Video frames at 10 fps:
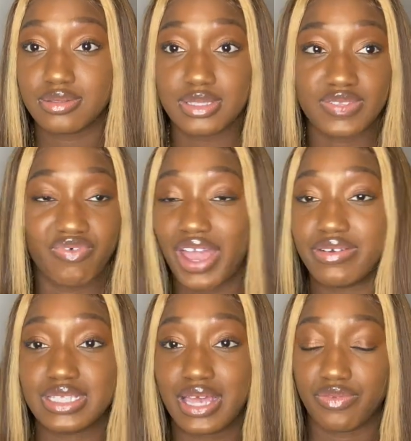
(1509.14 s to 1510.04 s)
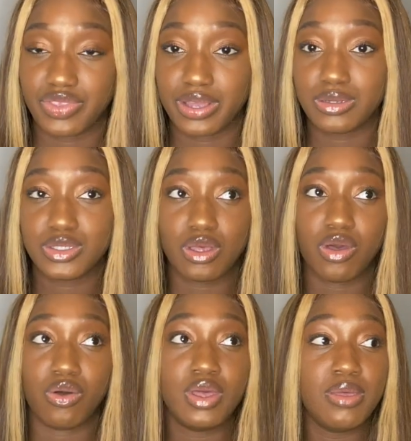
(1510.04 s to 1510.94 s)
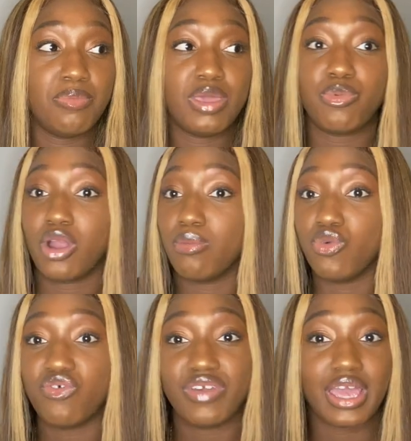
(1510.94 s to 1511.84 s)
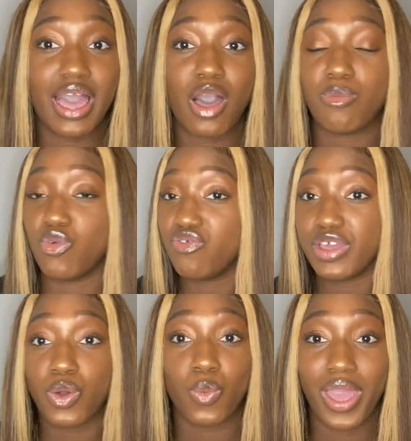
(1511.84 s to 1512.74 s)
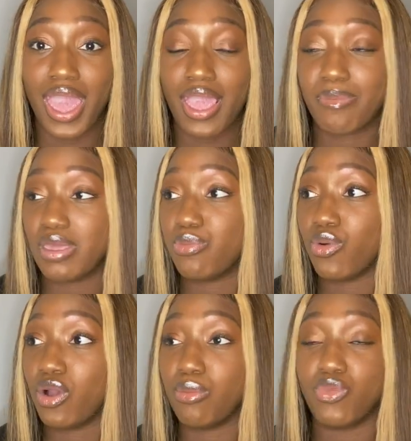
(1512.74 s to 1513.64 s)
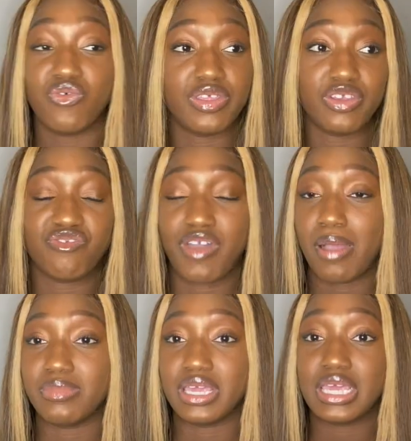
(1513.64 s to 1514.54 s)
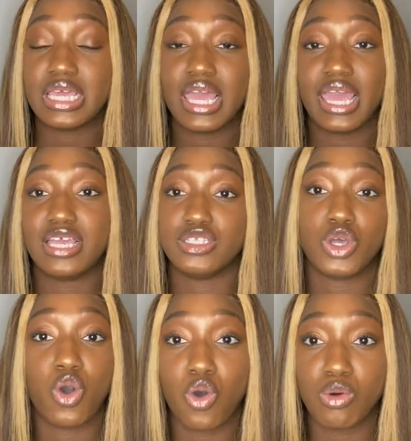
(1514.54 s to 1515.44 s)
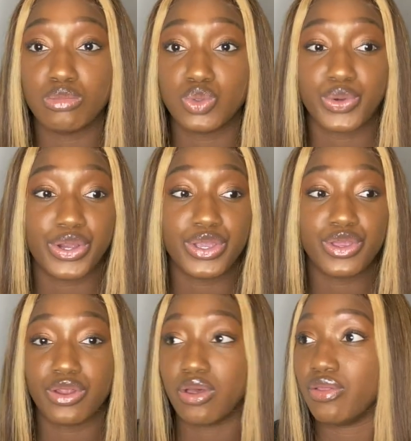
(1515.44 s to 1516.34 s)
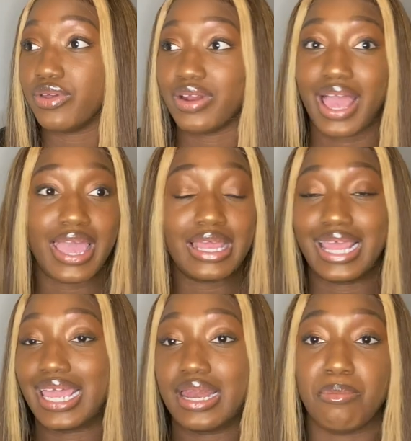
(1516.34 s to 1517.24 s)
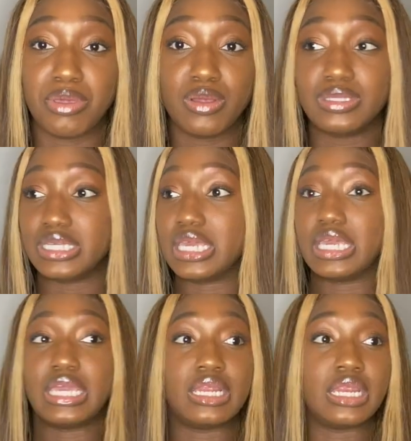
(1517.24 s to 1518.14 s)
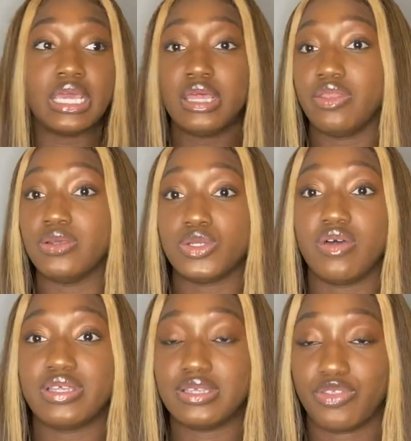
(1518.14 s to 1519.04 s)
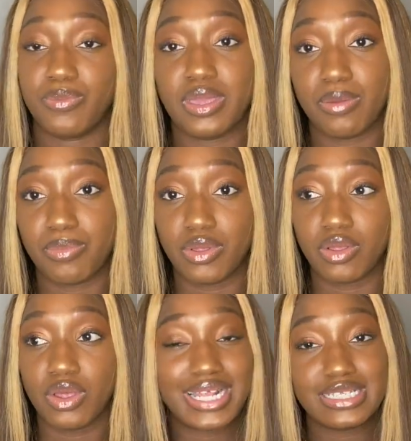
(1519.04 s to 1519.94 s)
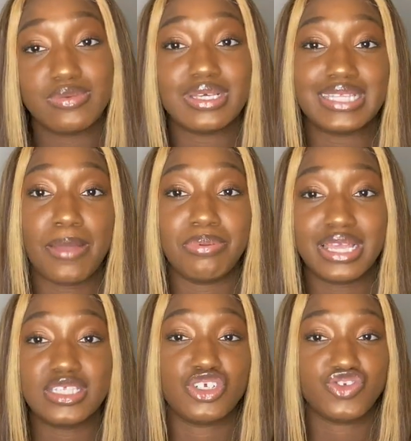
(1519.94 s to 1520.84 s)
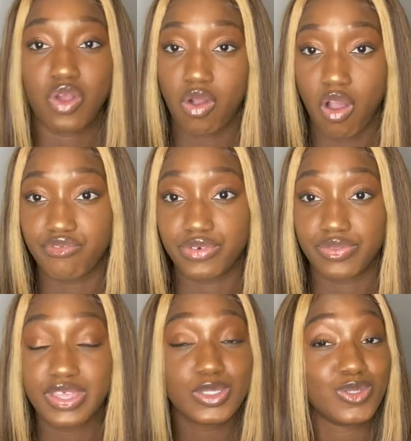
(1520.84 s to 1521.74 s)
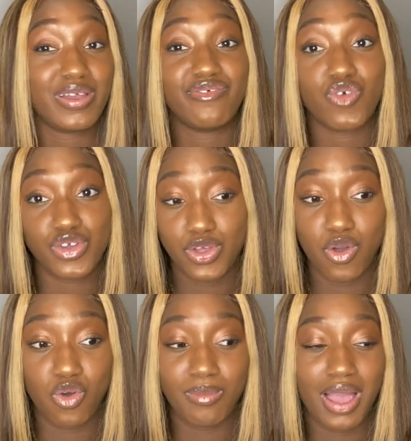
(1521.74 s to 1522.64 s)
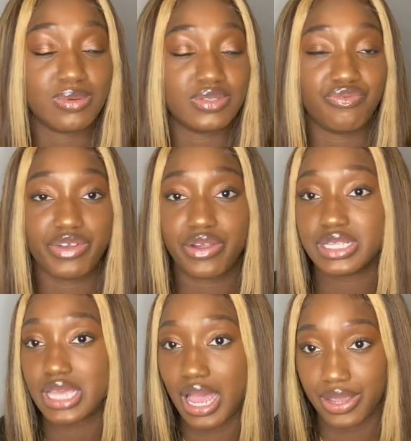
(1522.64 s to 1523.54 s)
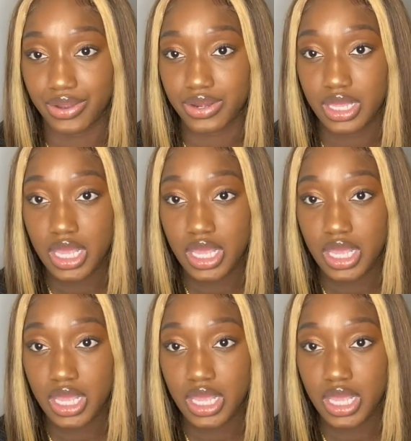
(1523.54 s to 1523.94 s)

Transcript: virus out there. So people are moving out, moving away. People are moving their family into homes where, you know, they're not like in a building and there's all these other people. What I did was I placed a strong offer. This was my fourth home. I was very tired.